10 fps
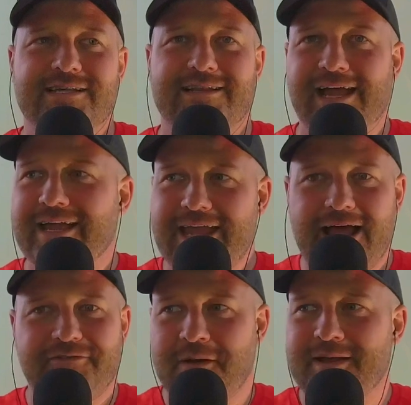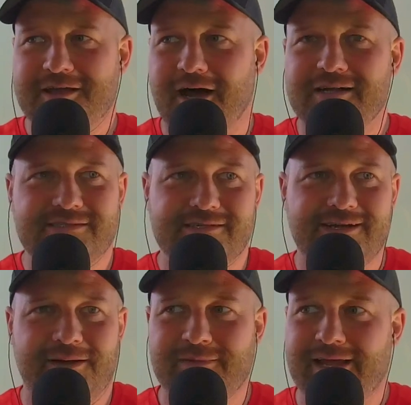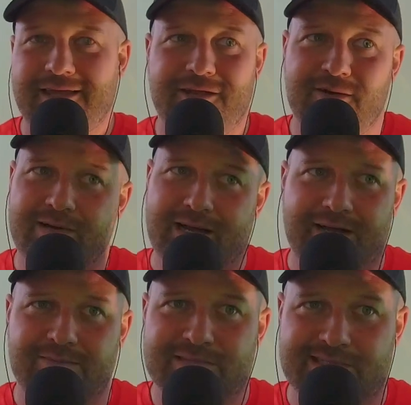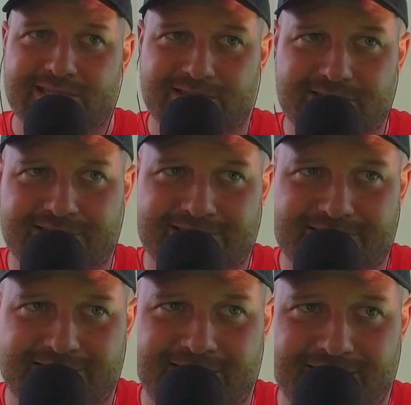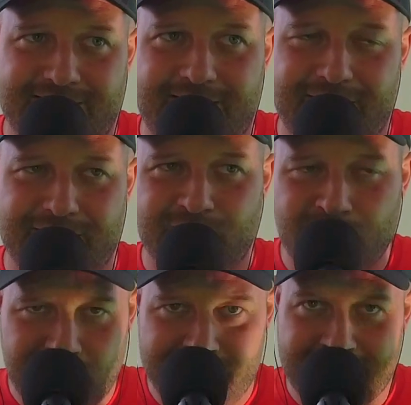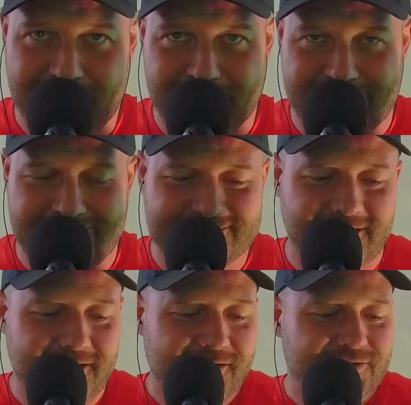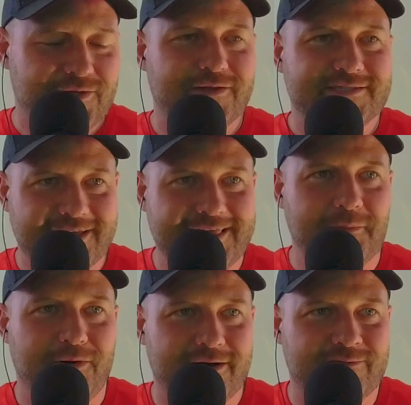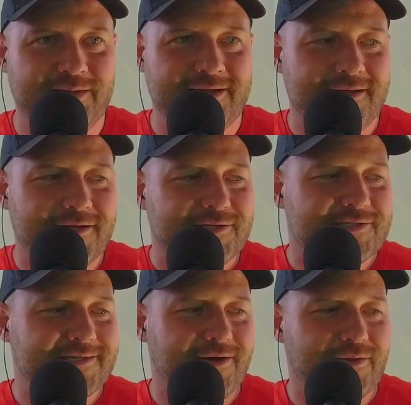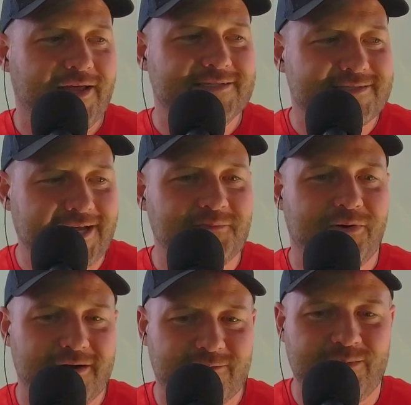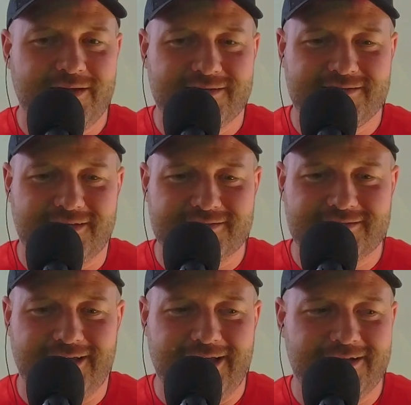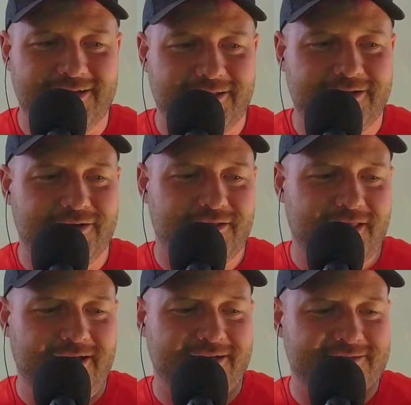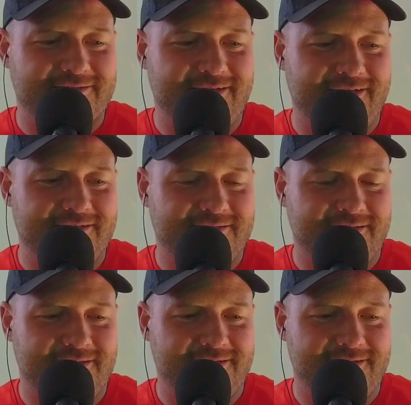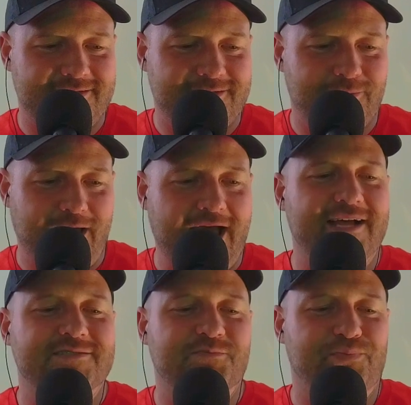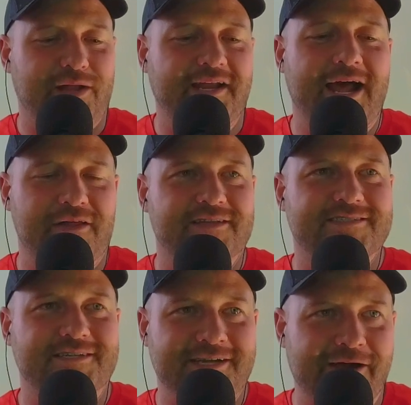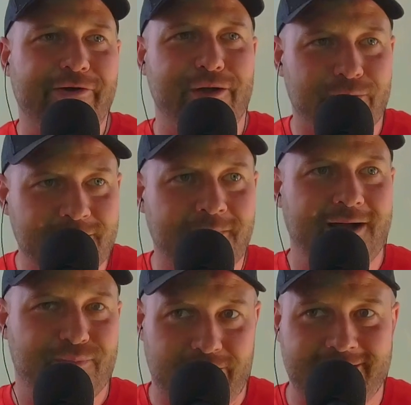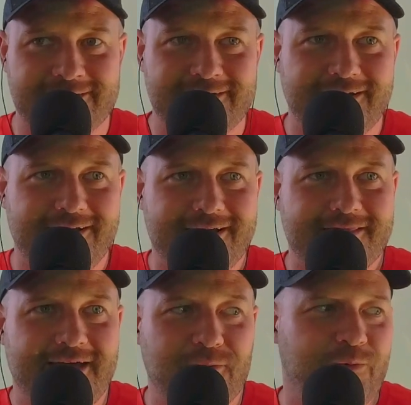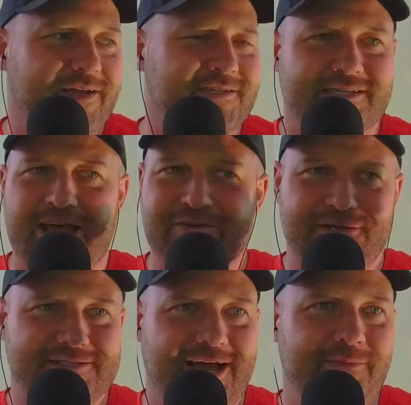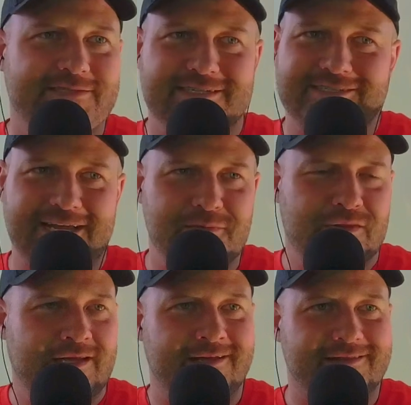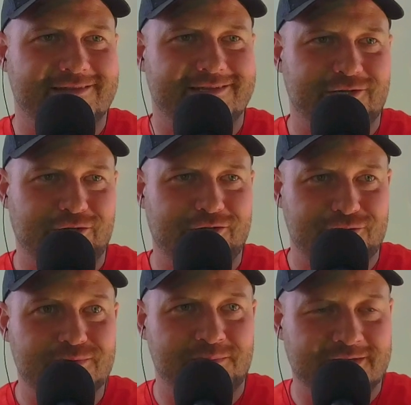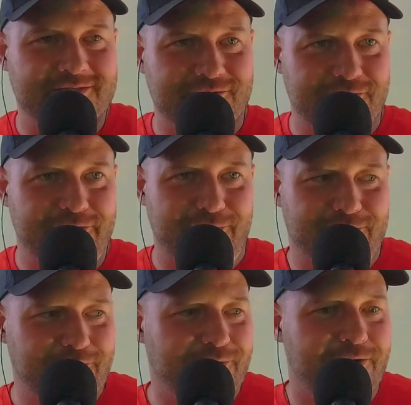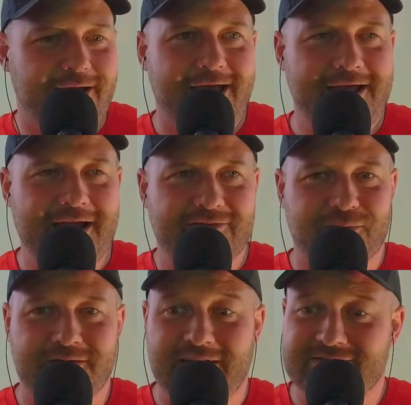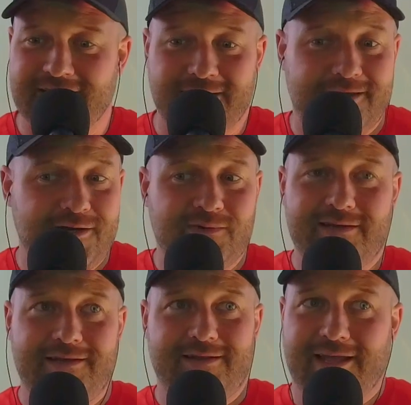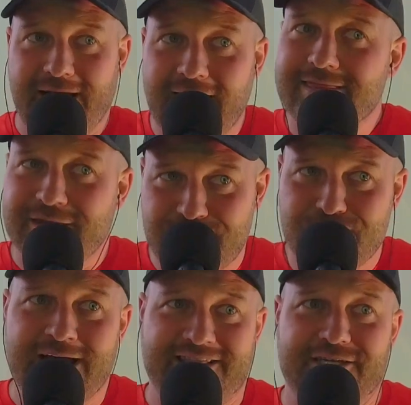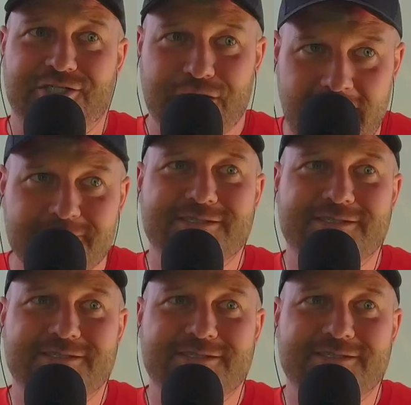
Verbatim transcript: like, yeah. If I'm at a concert, I'm like, you know what? I could play the acoustic guitar. Like I could do it right now for you guys. So there's like that part of me. So that same part of me exists, and that that is is uh, has played out this scenario in my brain that we just have a good time. It's like same thing that you had mentioned earlier with you. And afterward, Dave's like, you know what? Like, I think you got the chops